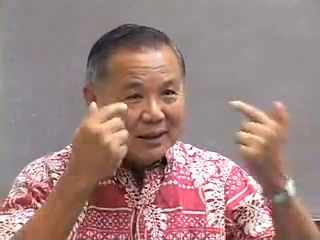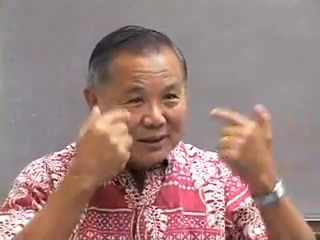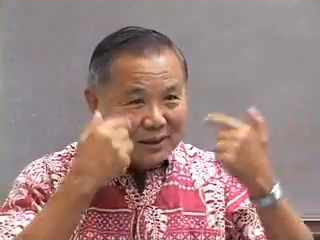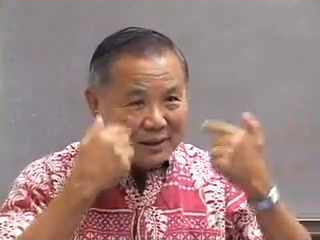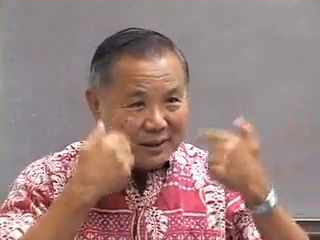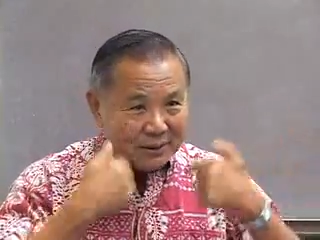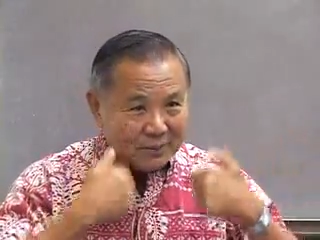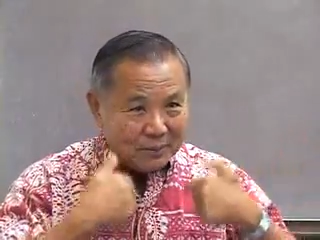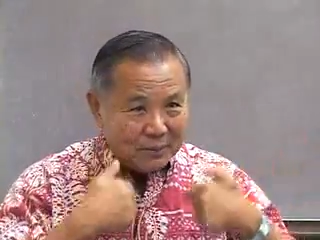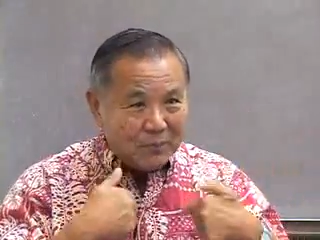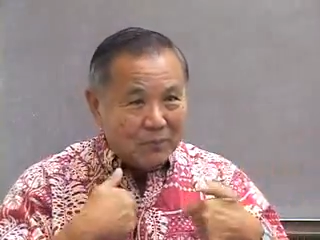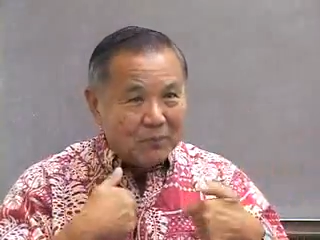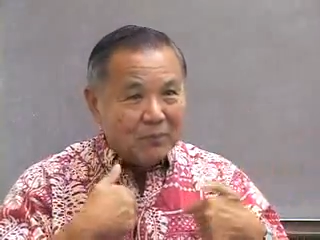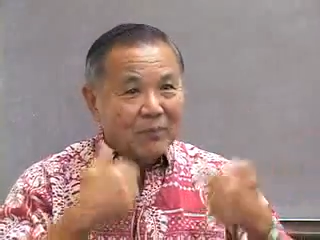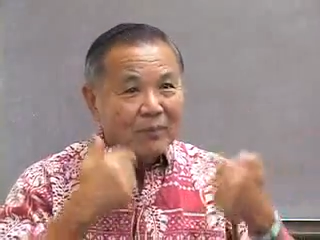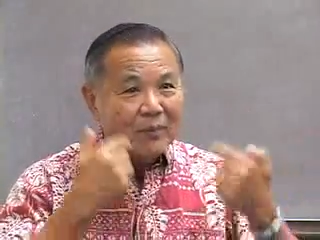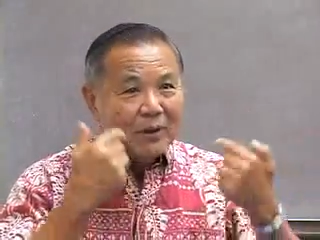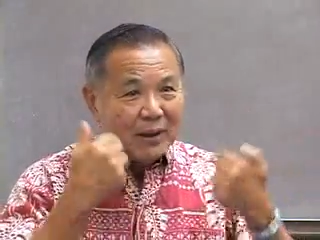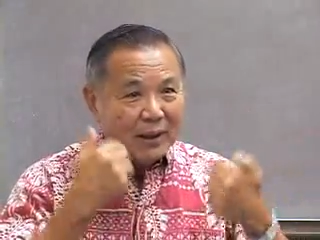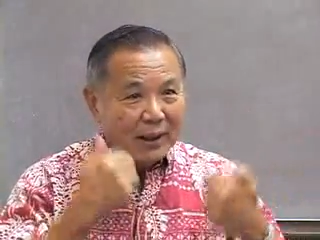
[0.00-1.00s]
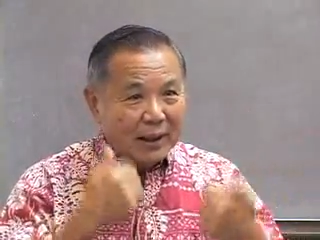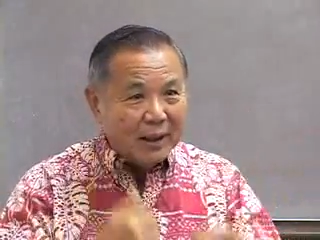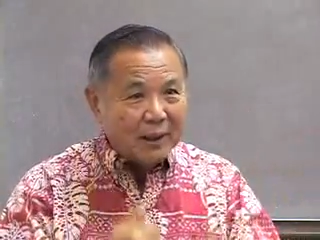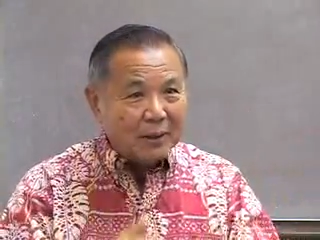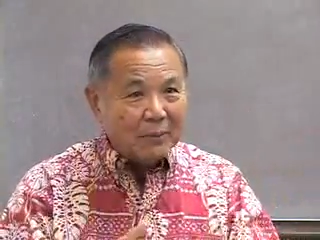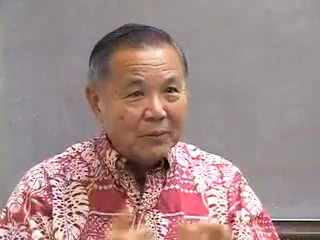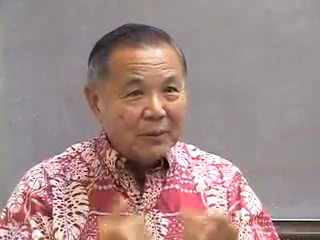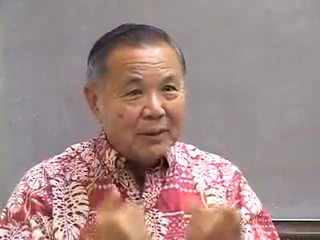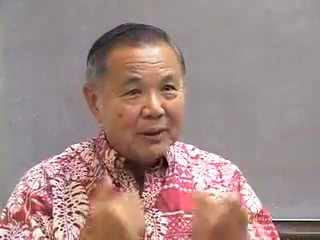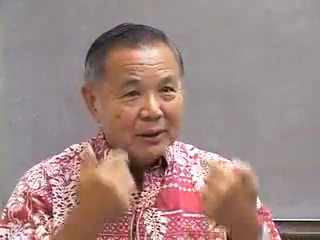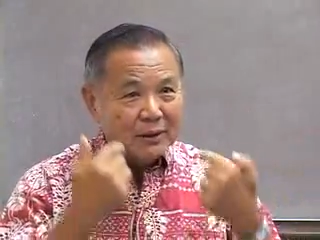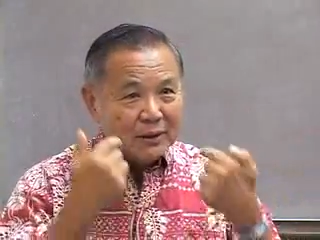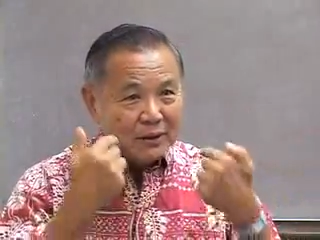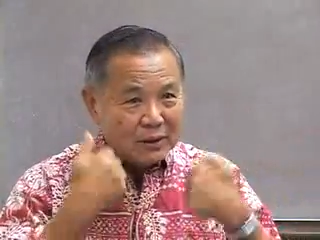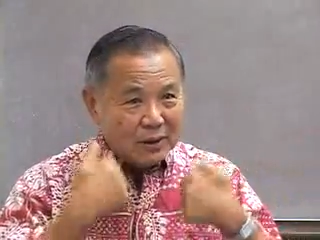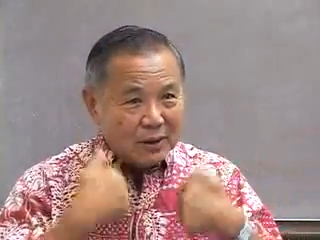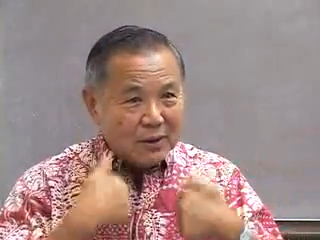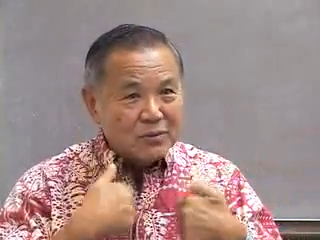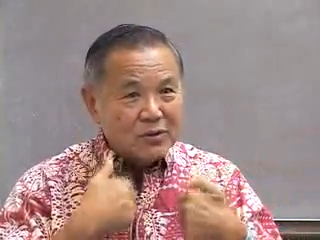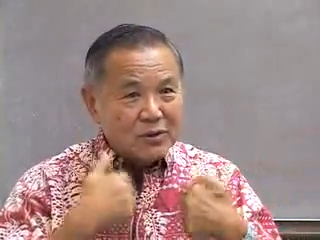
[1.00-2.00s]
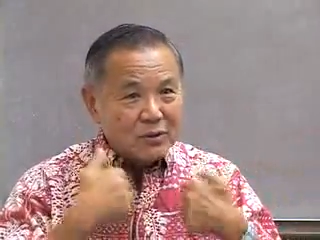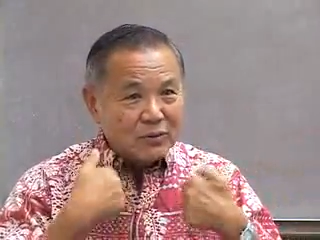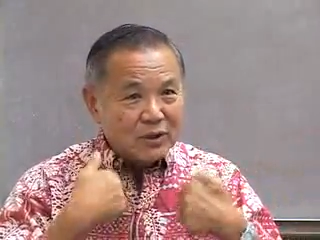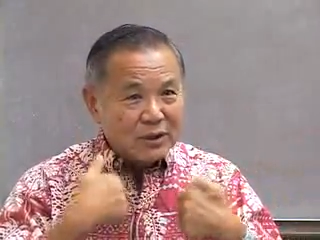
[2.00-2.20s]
the help in terms of